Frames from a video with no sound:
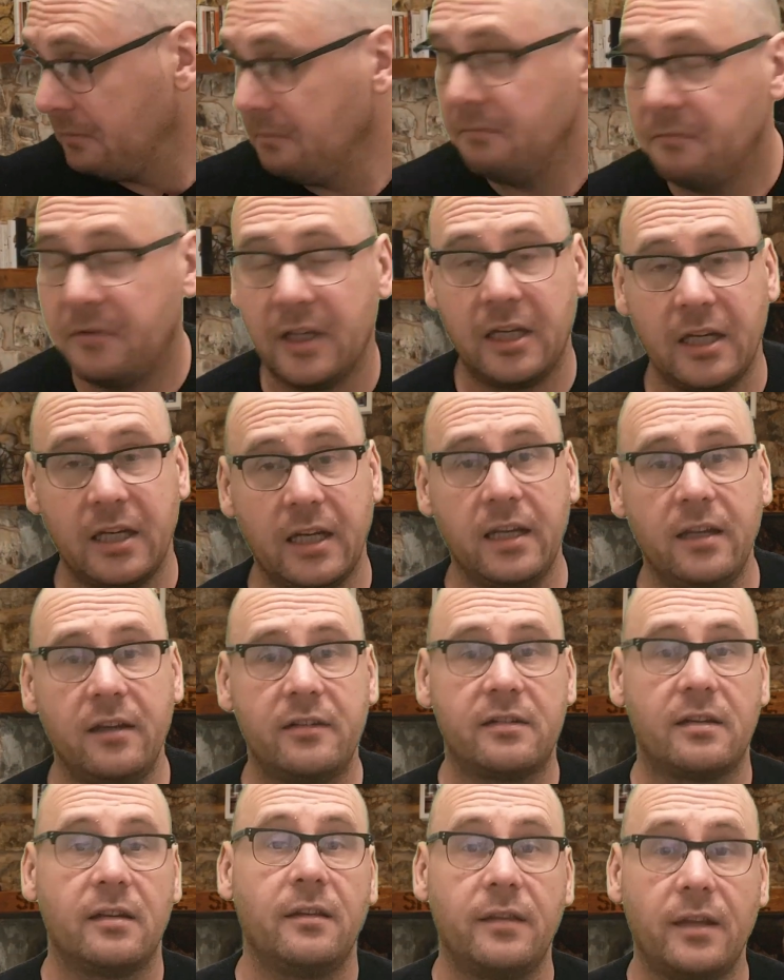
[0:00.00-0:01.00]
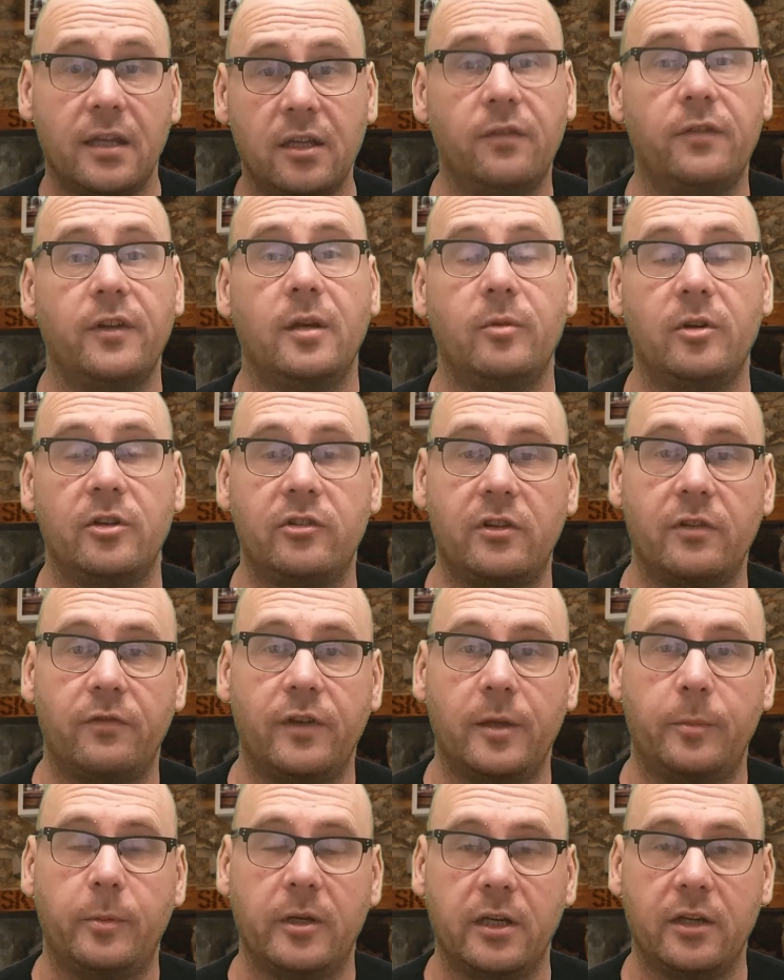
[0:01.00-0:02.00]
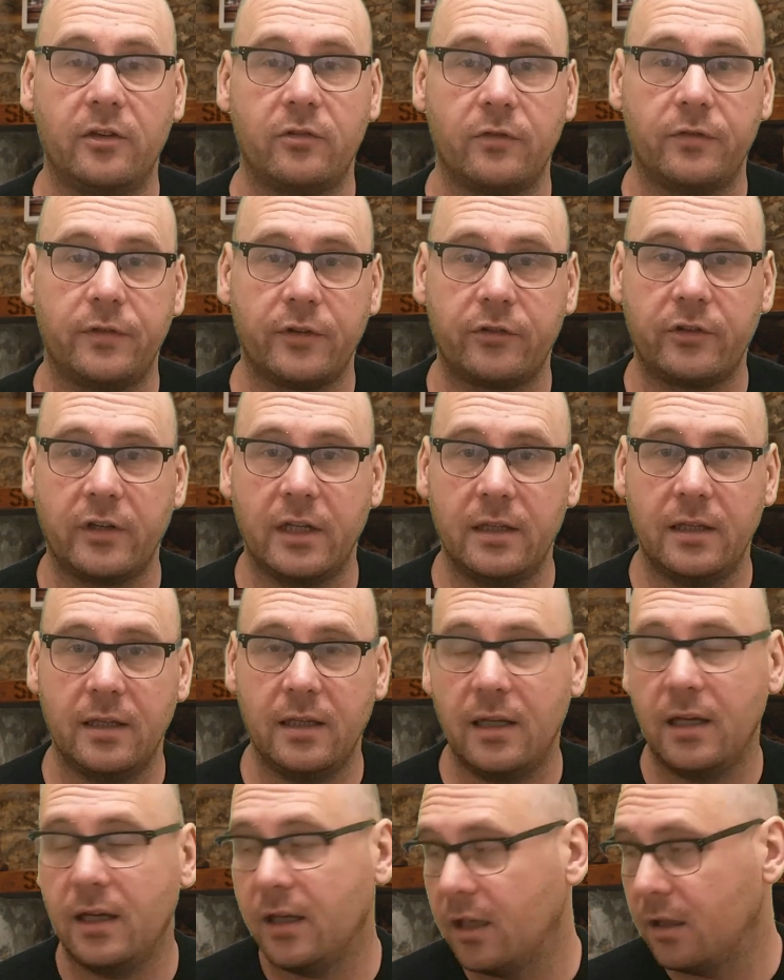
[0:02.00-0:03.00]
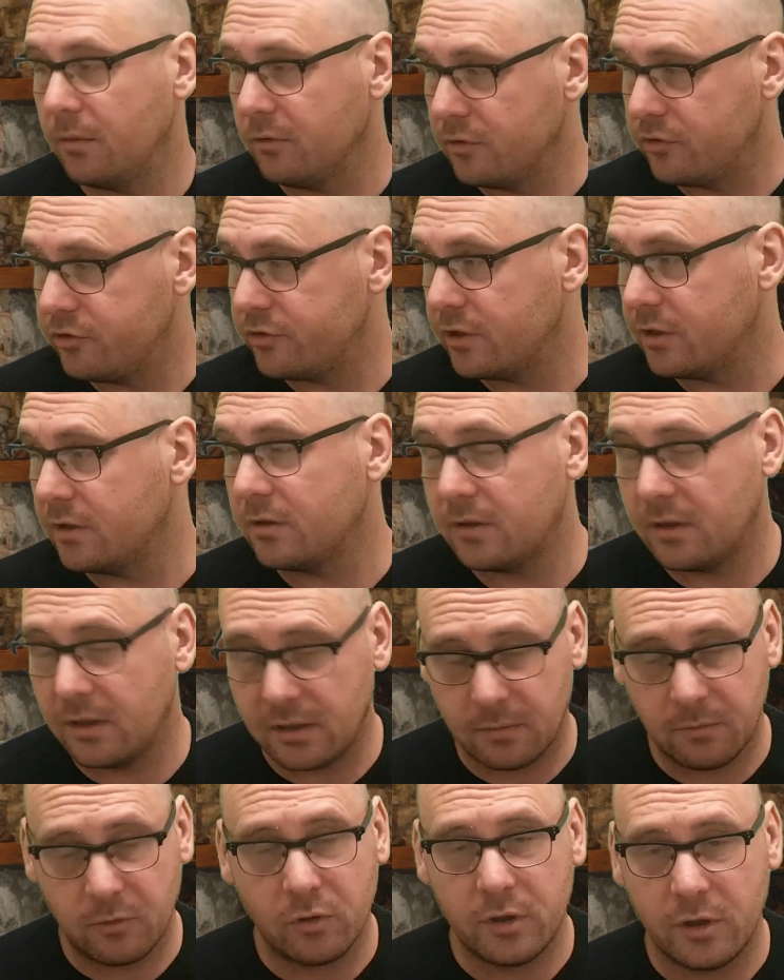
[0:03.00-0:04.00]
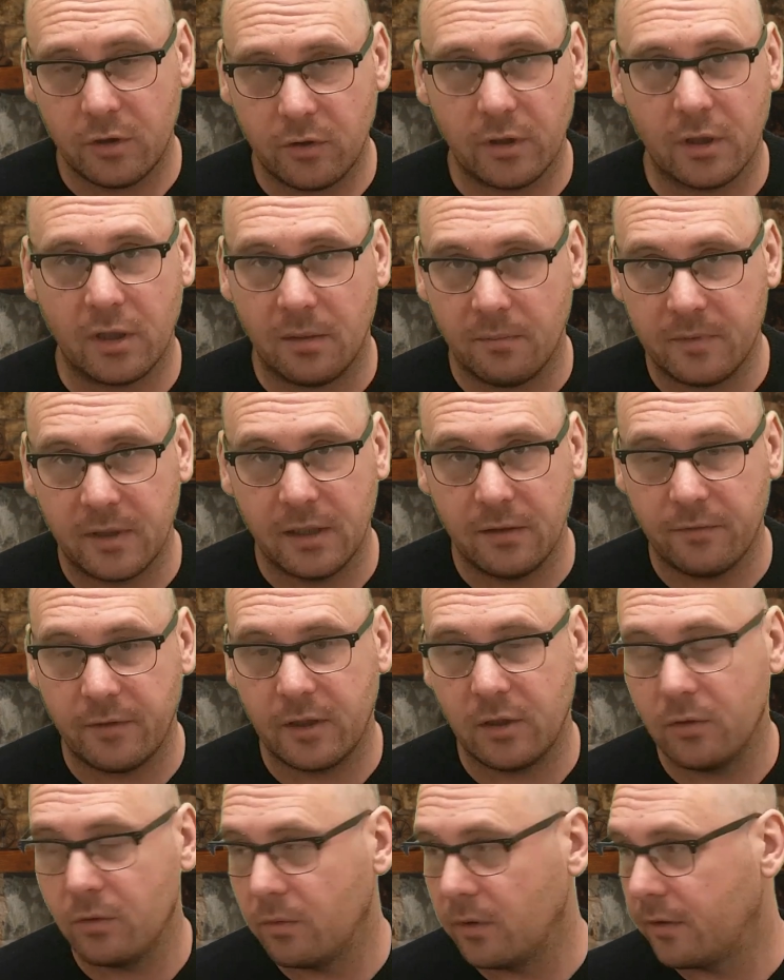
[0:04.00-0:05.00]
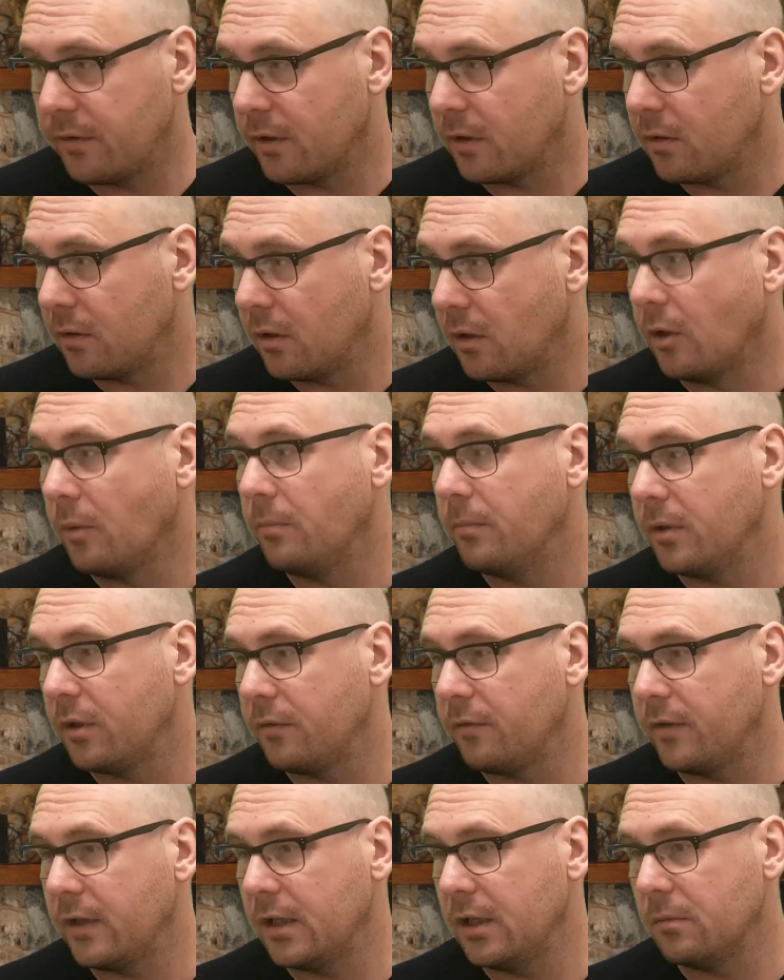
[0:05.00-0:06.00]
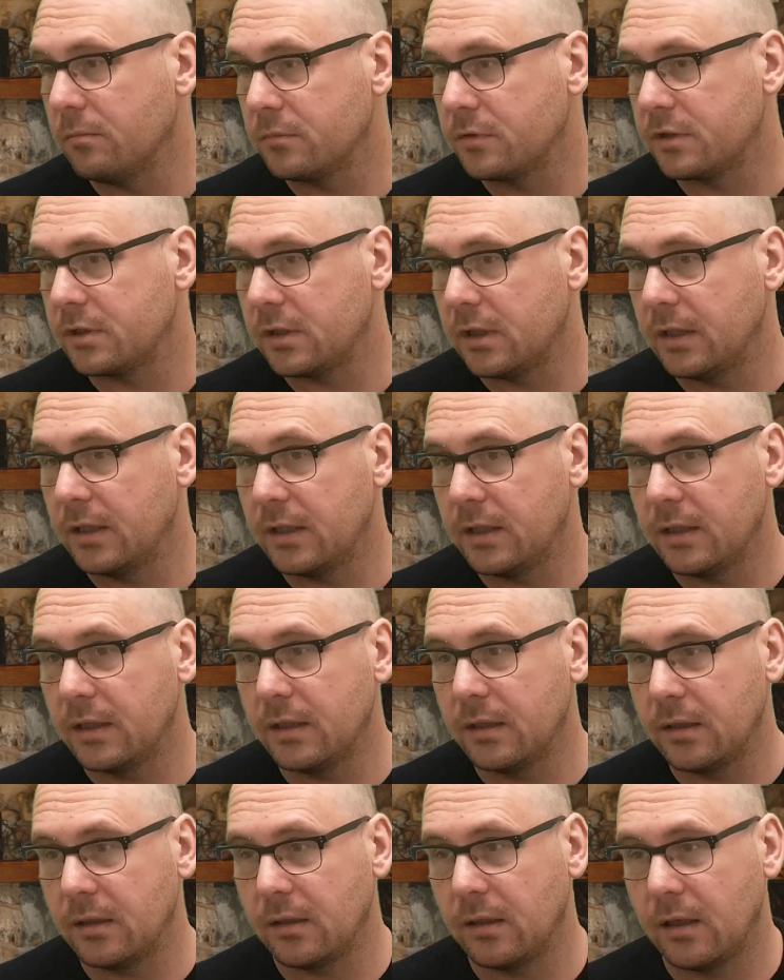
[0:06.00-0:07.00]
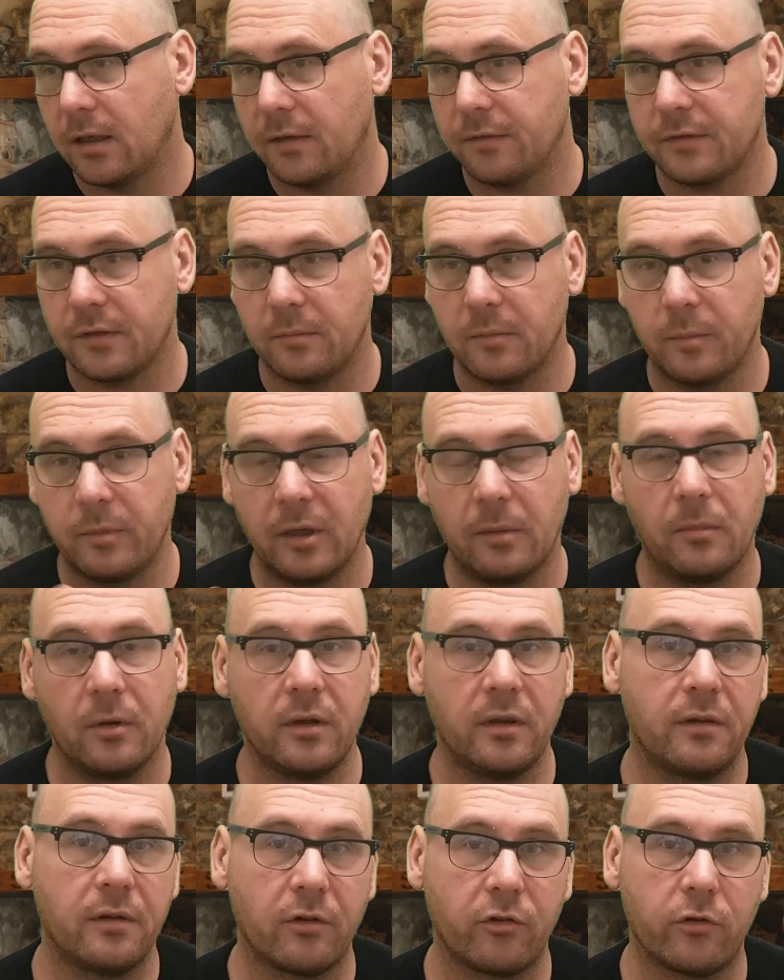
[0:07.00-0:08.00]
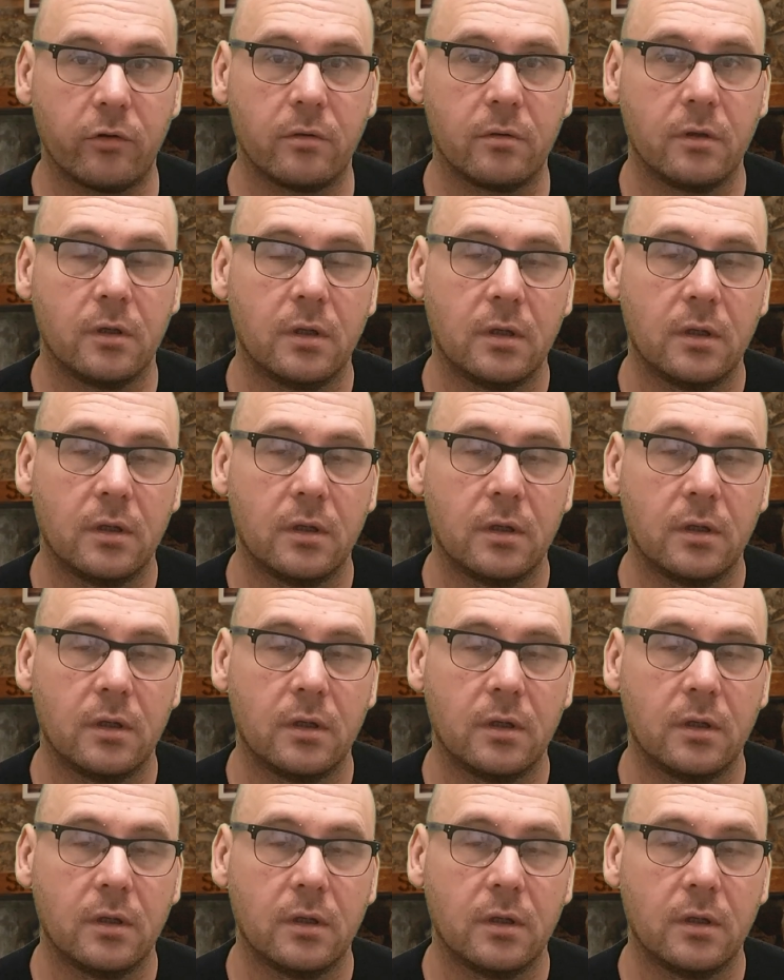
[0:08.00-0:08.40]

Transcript: Very nice. Thank you very much to Vaporesso for sending that. I'm going to do an update video with a number of the items after maybe a month or so.